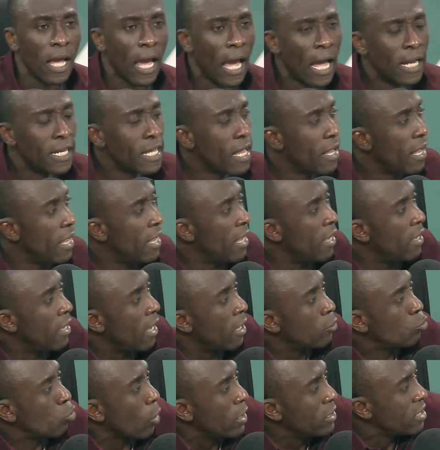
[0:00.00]
and
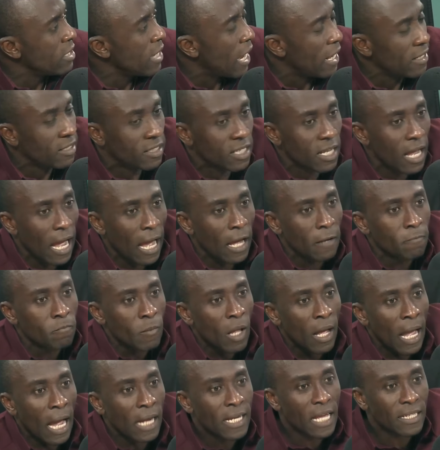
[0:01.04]
2019,
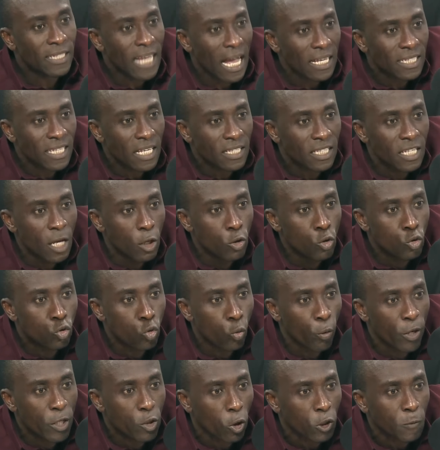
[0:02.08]
and yes, I see you use
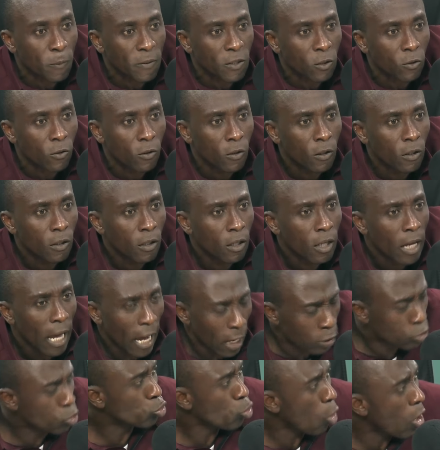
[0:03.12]
Ridge Hospital. Yeah.
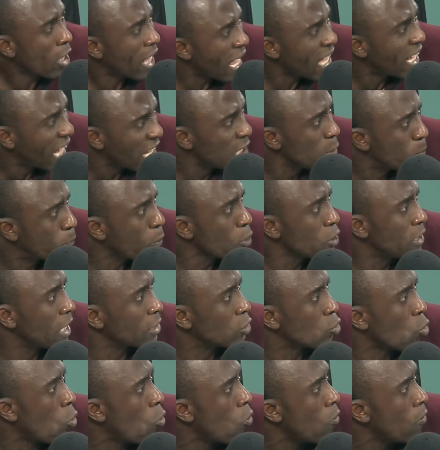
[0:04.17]
And so what kind of projects?
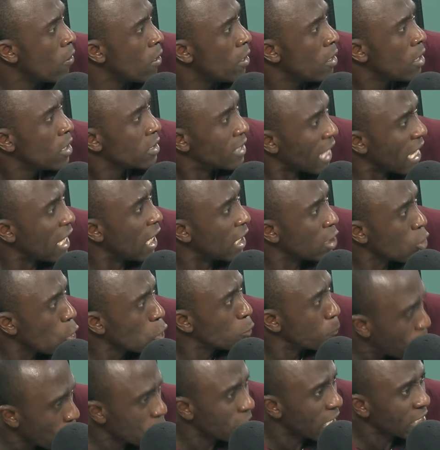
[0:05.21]
Say those
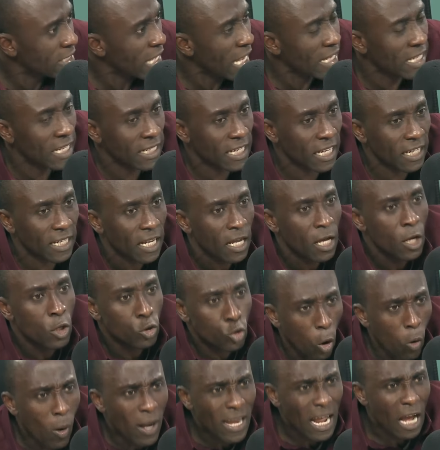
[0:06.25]
projects that he did.
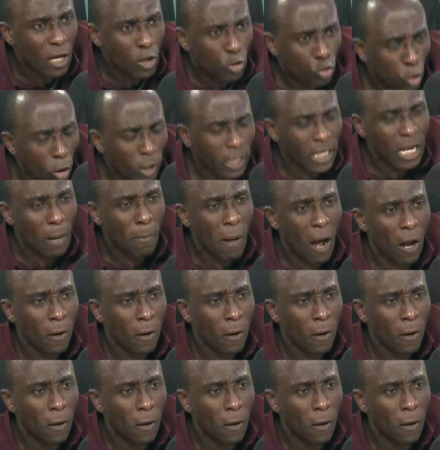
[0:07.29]
So what are you talking about?